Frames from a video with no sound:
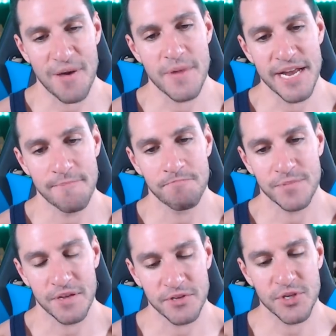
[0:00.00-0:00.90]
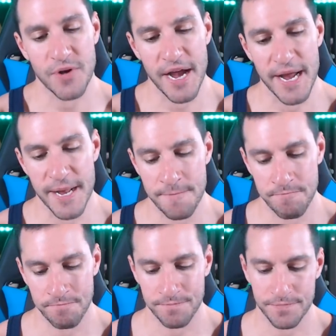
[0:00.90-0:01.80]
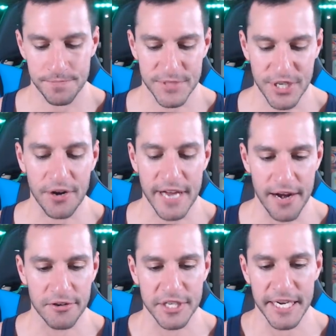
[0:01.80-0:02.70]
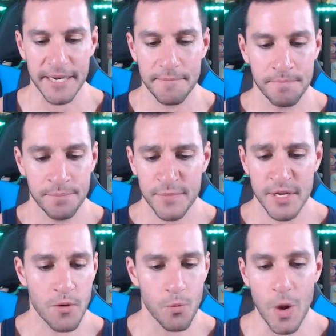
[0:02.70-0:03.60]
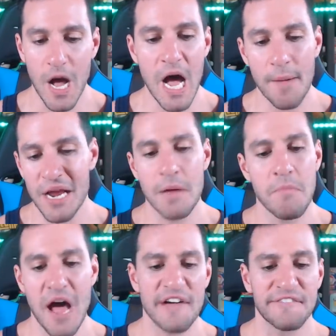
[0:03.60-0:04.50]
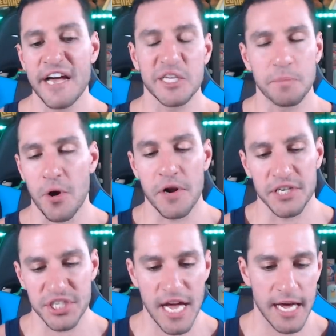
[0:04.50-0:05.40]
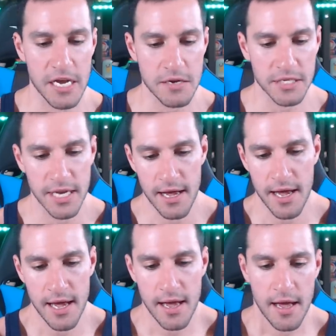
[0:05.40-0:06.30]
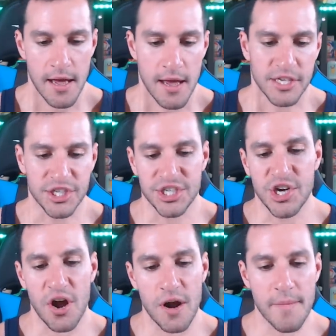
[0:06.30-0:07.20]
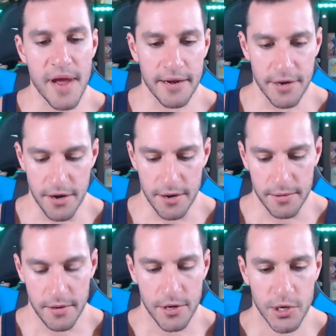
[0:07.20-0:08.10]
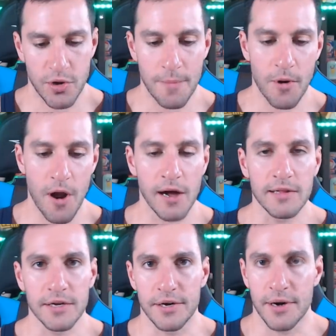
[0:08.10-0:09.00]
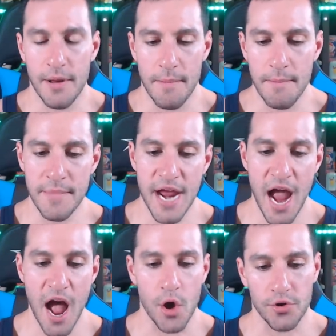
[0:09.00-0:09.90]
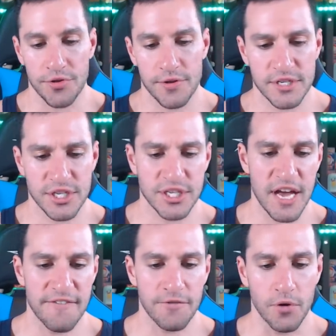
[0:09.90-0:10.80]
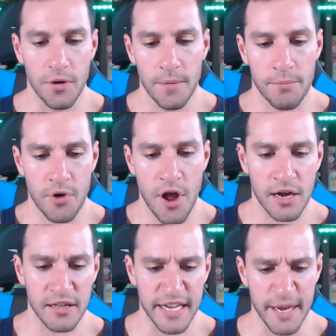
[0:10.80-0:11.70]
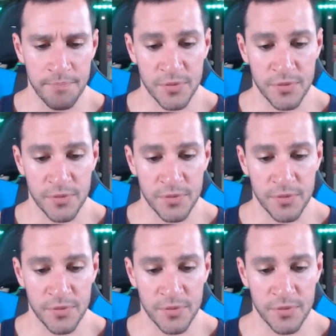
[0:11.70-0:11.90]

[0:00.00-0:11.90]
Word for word: at me. It's okay. Dark energy. Rub it in my face, Burning Shadows. Charmander, Crabrawler, Meowth, Stufful, Broccoli.